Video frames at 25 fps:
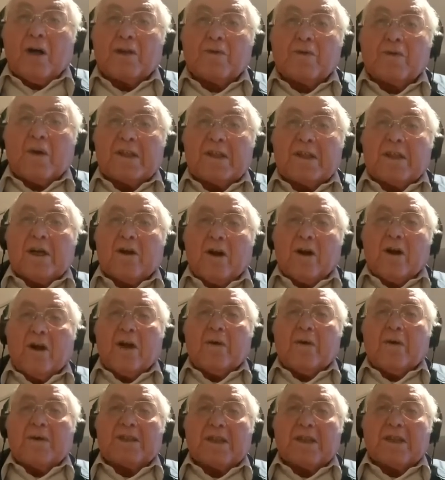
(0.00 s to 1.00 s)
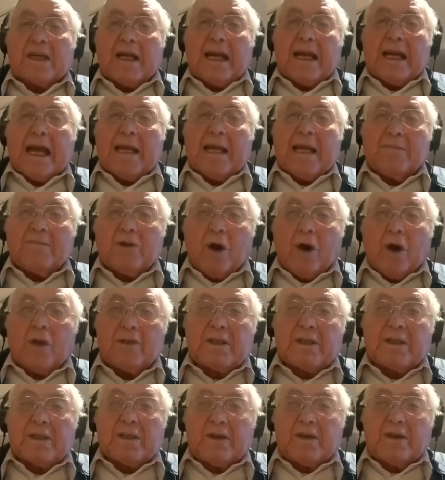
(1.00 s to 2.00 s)
Złote Grono was the grape,
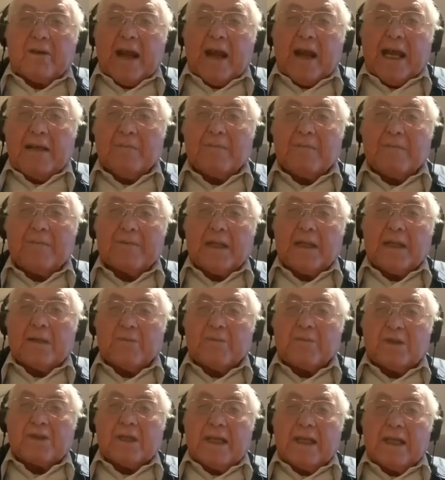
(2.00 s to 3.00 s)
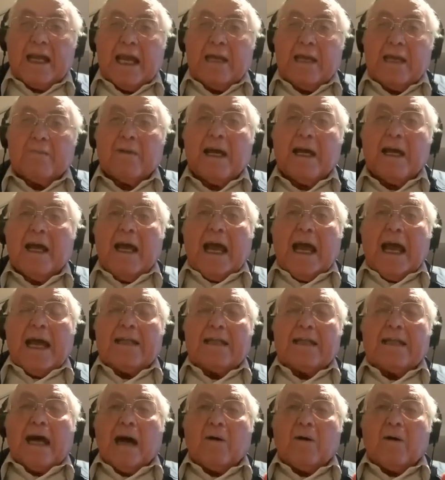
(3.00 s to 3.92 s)
golden grape. That was the name. And